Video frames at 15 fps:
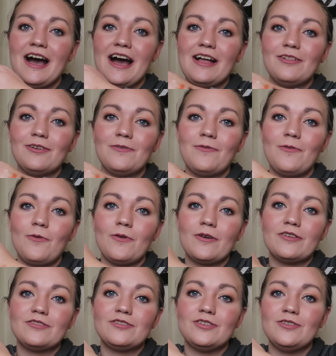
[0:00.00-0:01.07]
I look
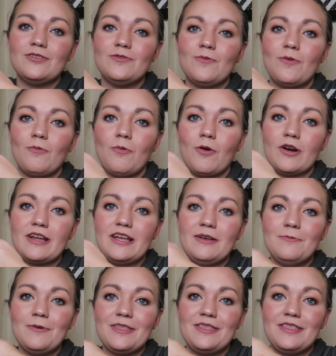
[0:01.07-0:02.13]
forward to
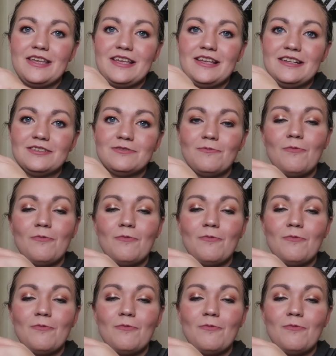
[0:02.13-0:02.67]
working with these